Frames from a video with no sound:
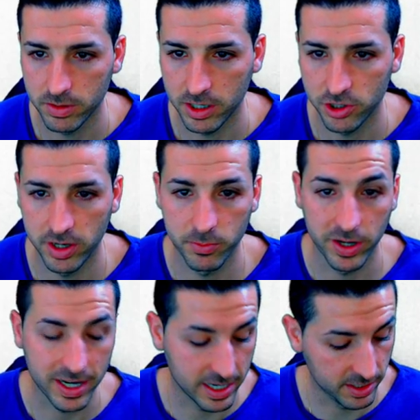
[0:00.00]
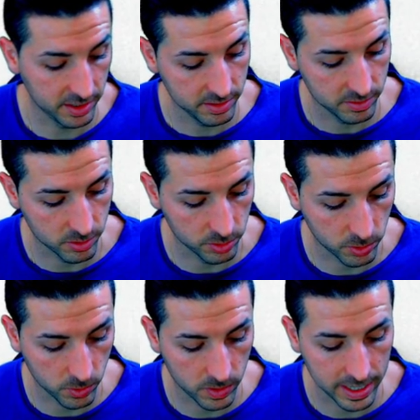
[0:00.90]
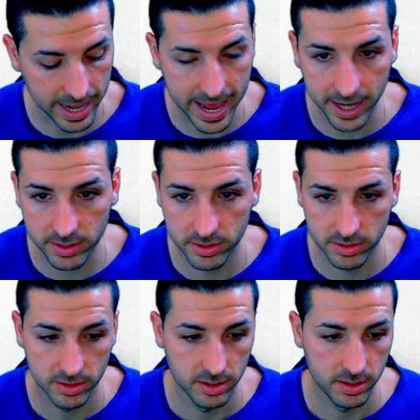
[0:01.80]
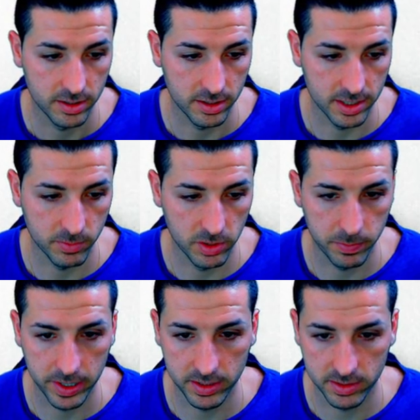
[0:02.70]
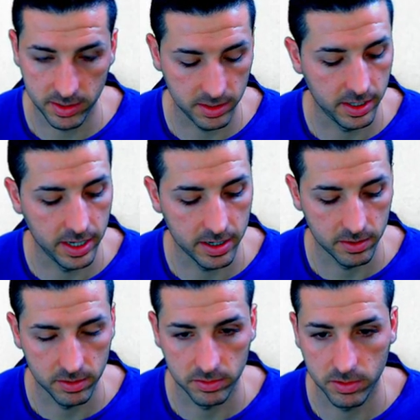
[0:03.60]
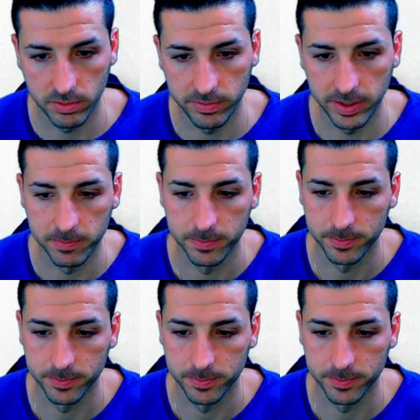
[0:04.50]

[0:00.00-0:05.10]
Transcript: Actually, I'm going to cut it, Control X, and I'm going to paste it here, Control V.